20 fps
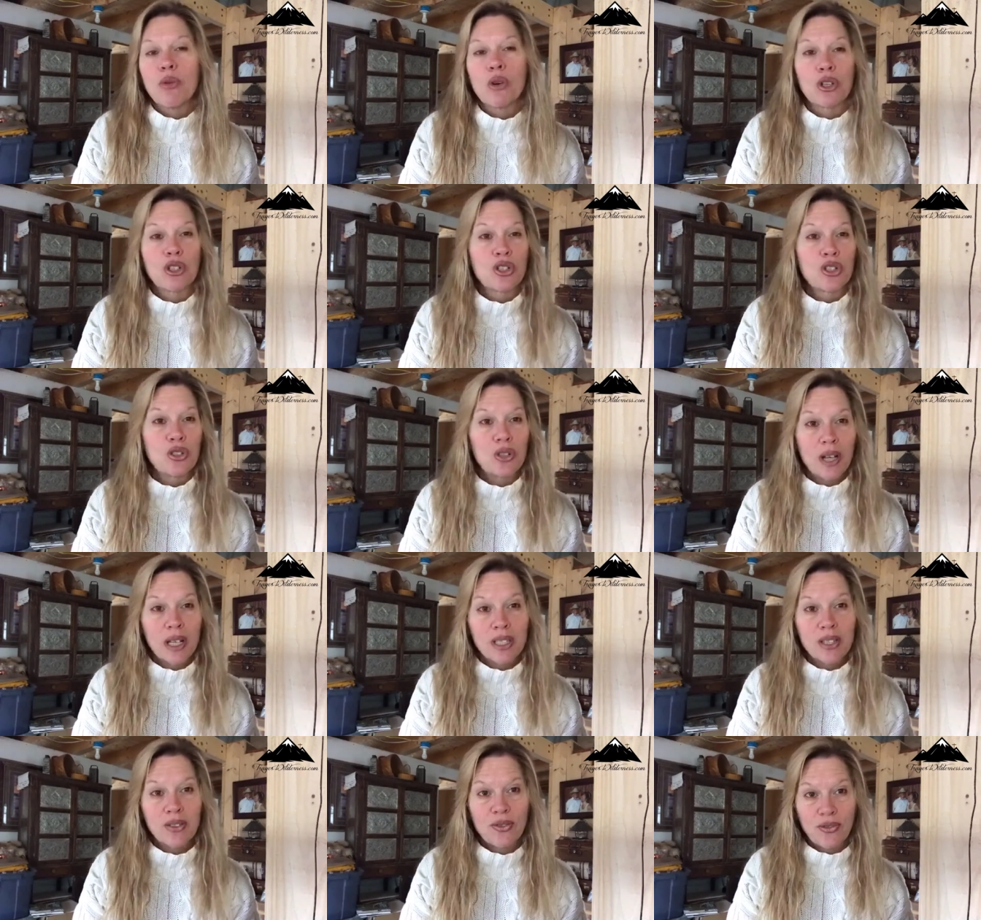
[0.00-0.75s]
more
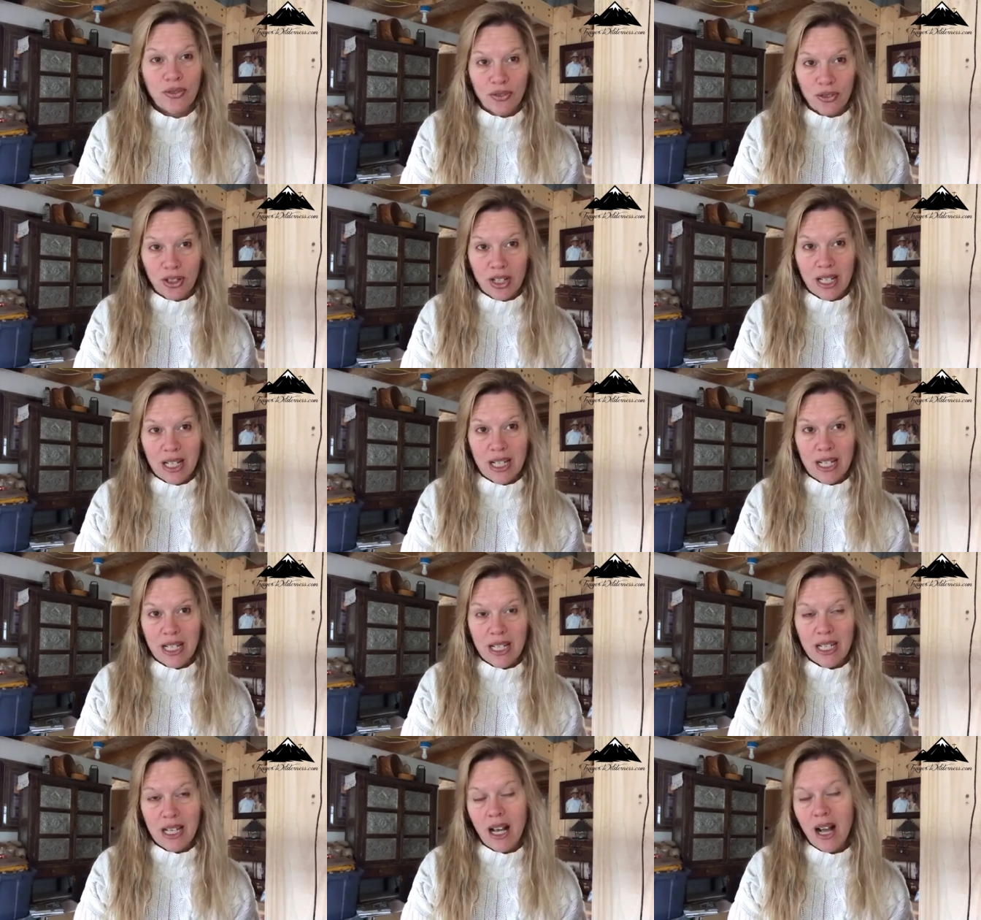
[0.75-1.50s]

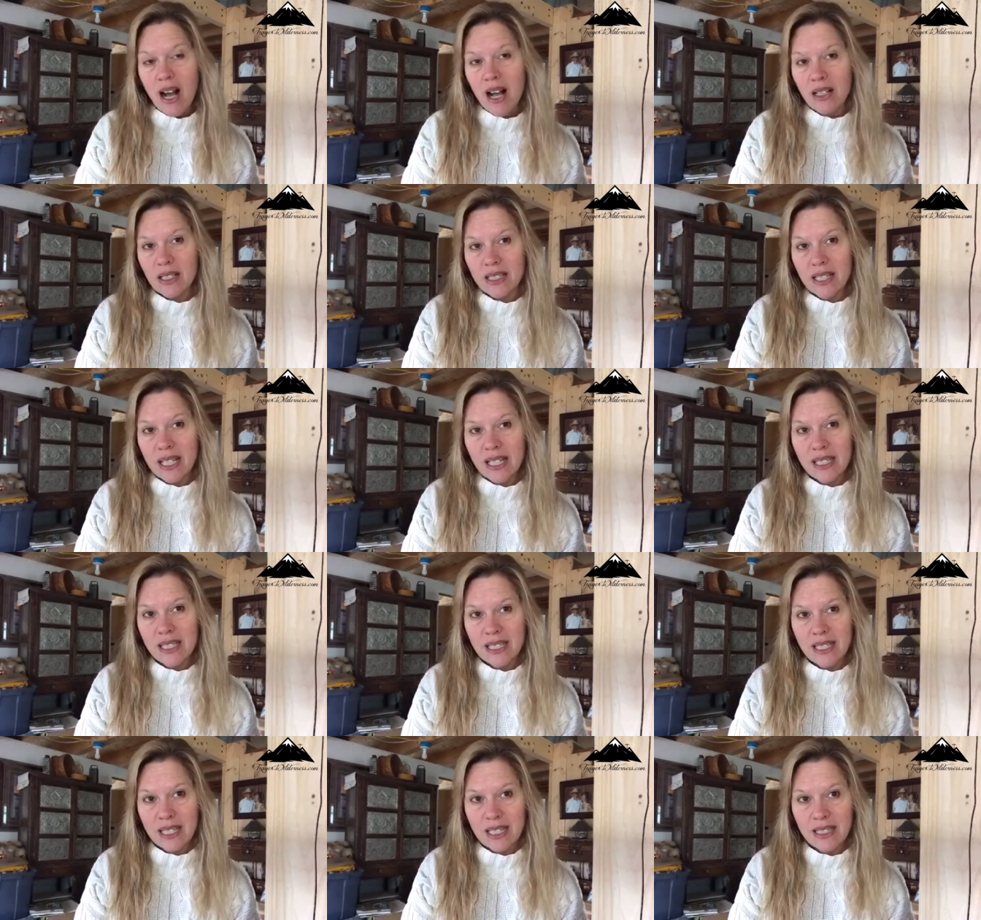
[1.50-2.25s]
stress-free holiday
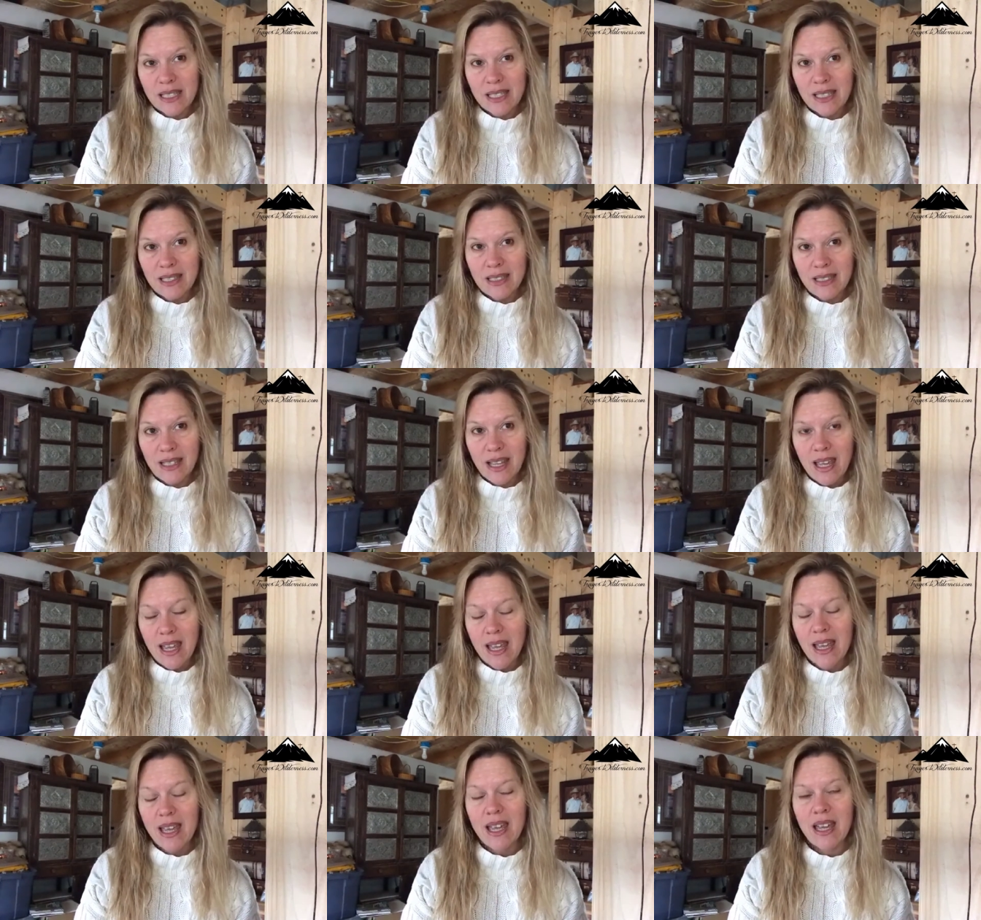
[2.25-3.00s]
season,
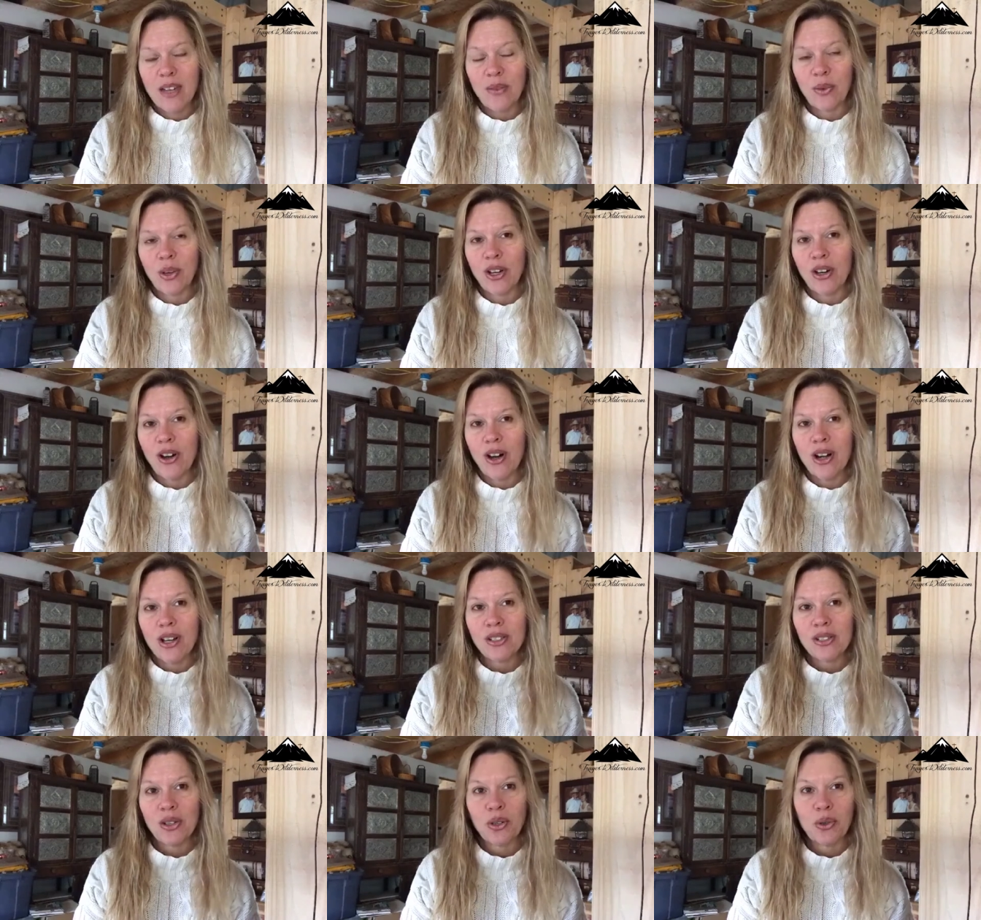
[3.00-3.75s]
and we are
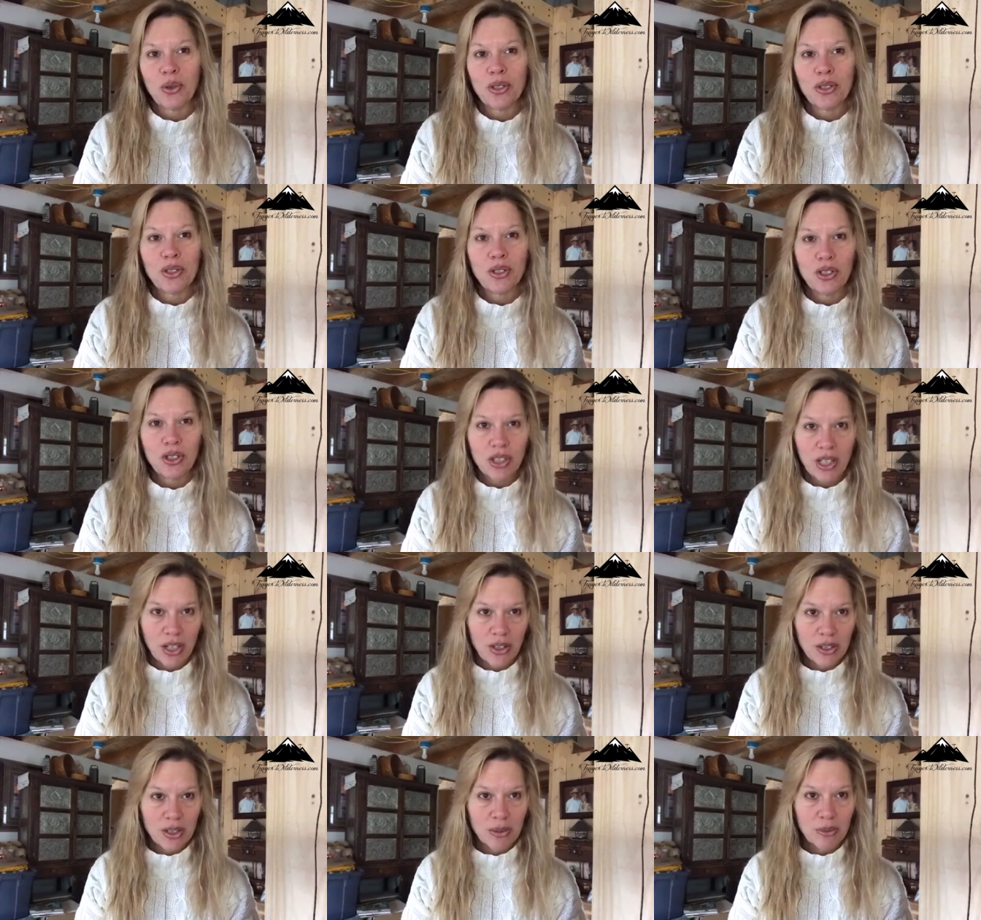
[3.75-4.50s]
also going to
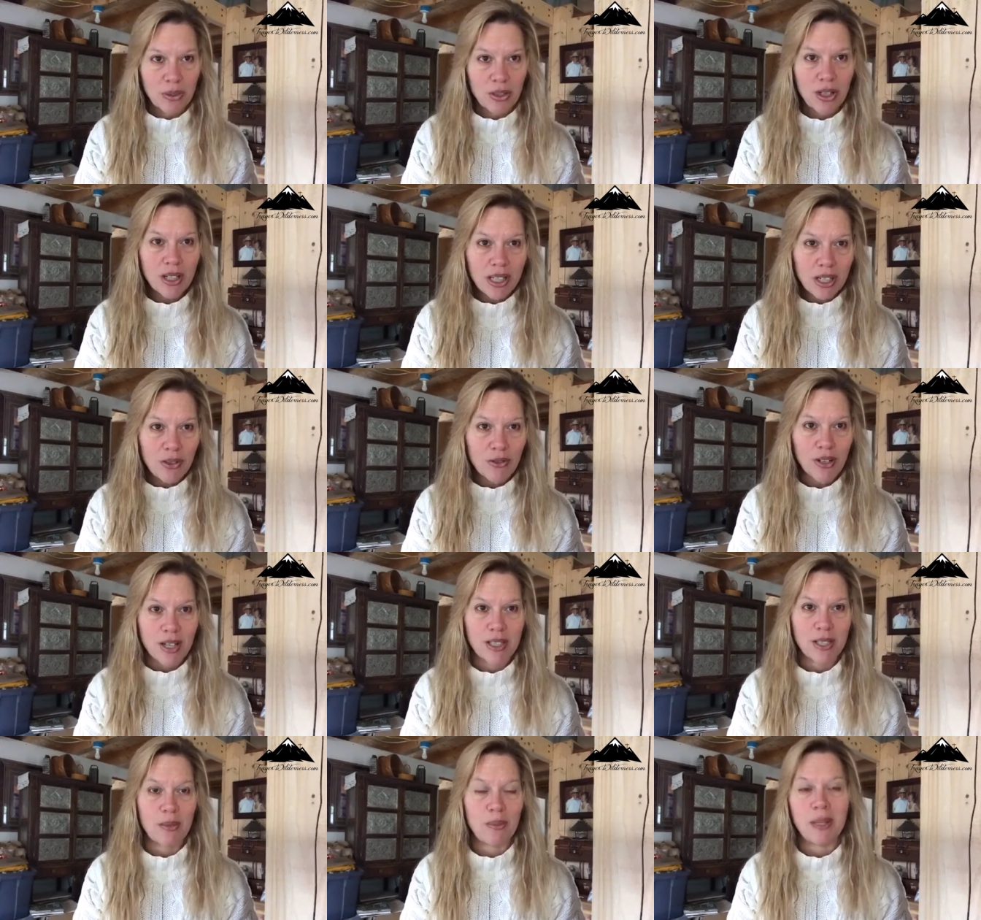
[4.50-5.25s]
share some cookie
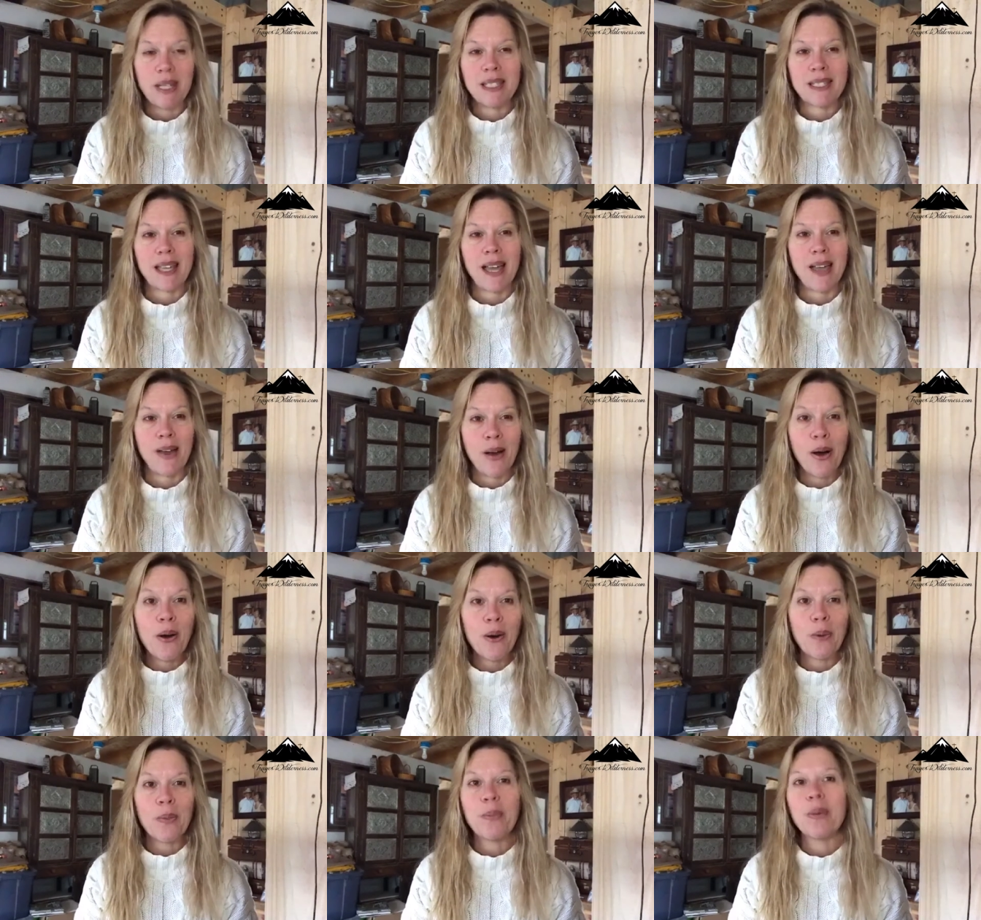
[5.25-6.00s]
recipes, I
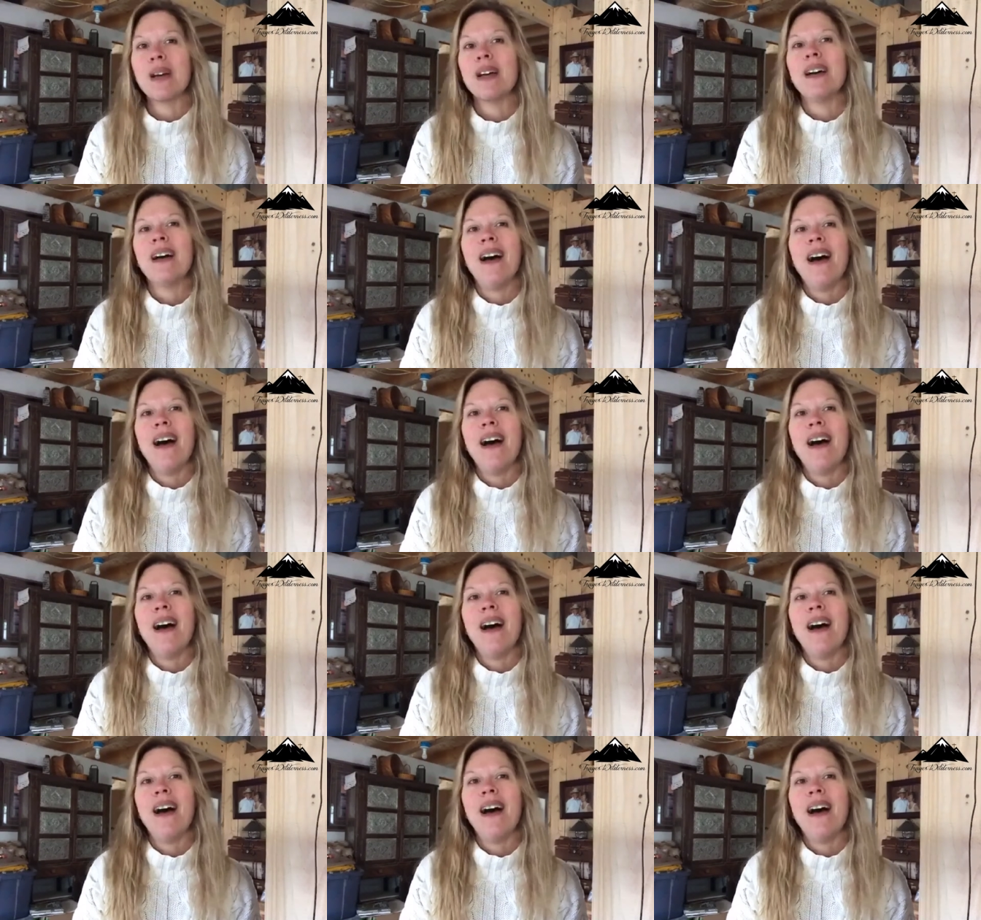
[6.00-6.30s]
hope.